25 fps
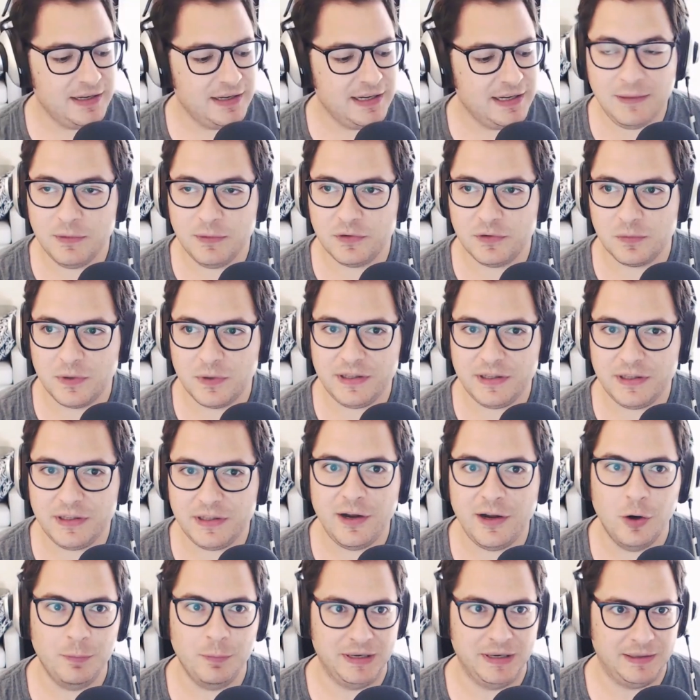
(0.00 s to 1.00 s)
he was
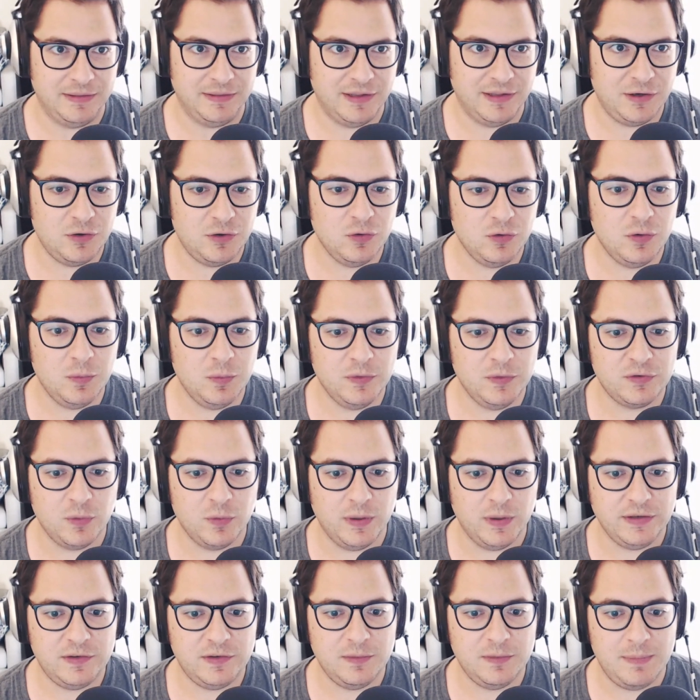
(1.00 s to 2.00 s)
really hoping that Google
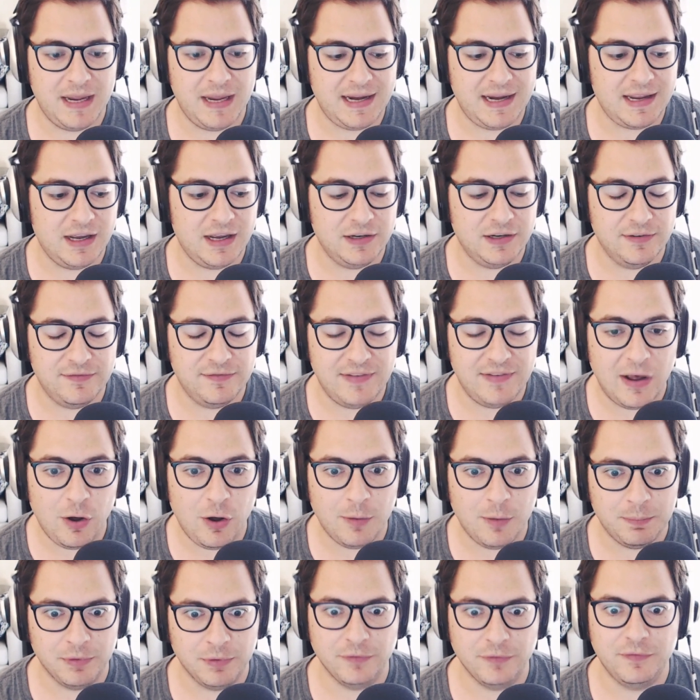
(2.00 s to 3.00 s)
was going to make a
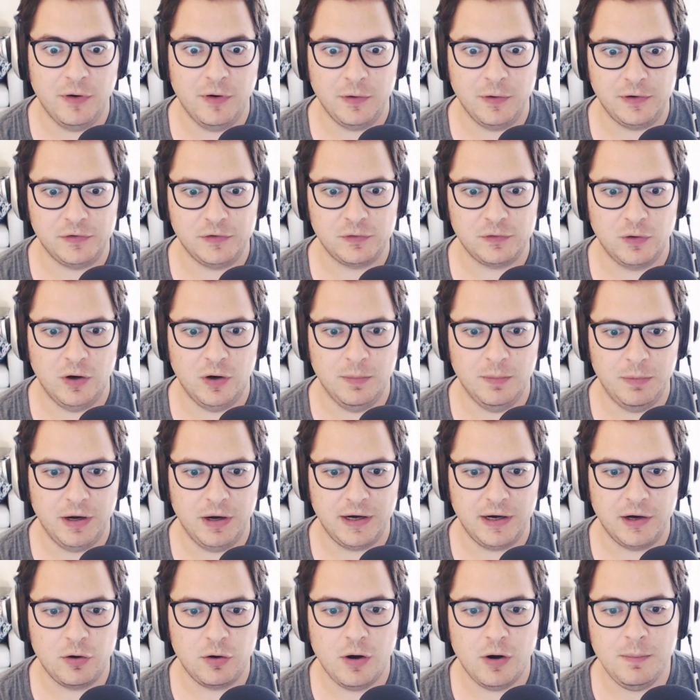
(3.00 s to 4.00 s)
developer focused
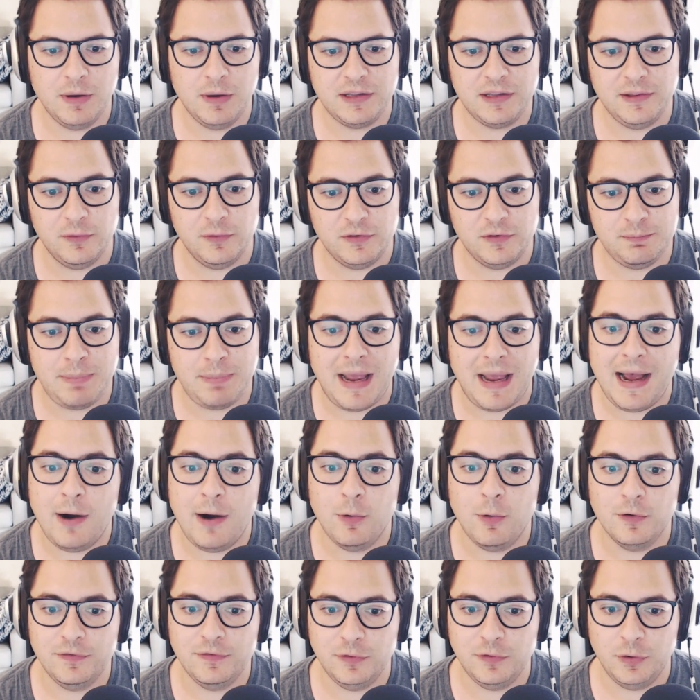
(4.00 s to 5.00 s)
Chromebook, a Chromebook that was
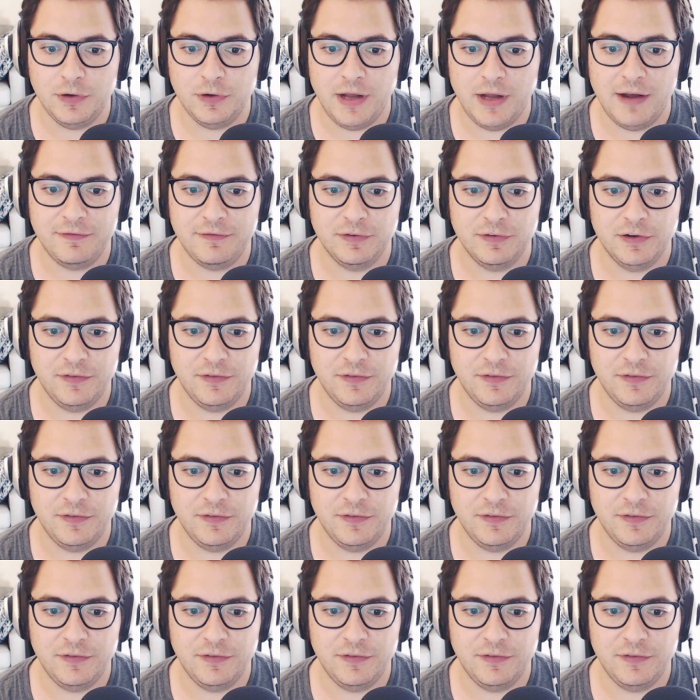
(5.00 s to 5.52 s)
powerful enough oh, for